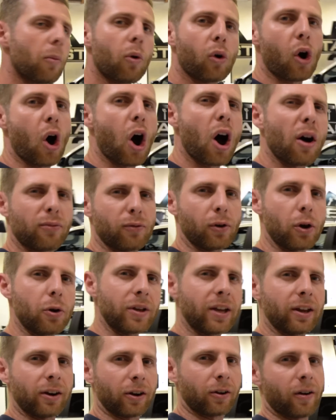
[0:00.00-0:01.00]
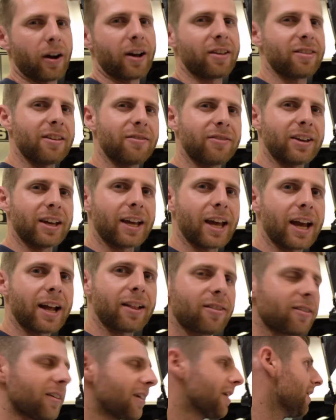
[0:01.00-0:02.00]
more off-roady and aggressive it
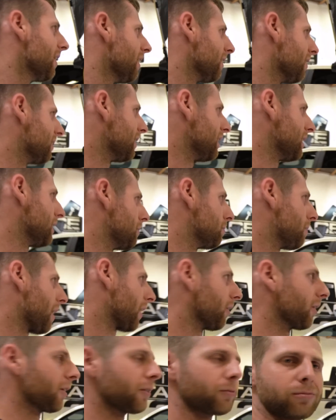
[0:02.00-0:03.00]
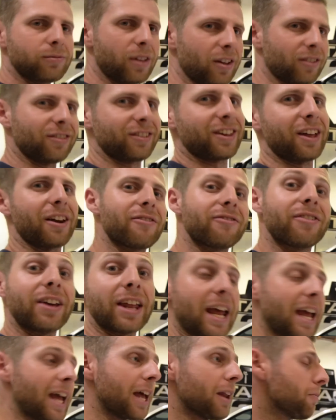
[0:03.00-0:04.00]
gets, the better this is going to
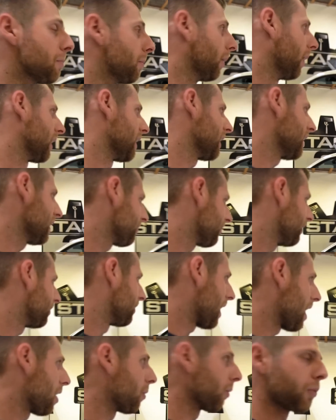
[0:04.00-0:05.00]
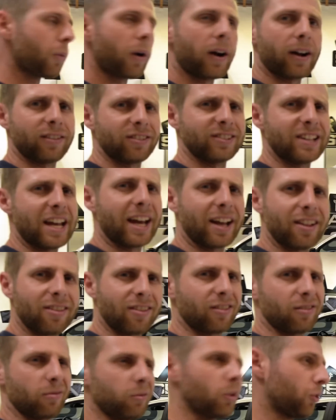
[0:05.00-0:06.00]
fit in. But even now with where it stands,
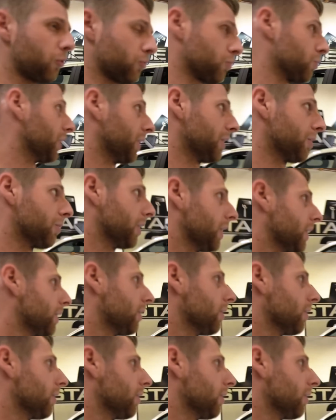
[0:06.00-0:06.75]
this looks really, really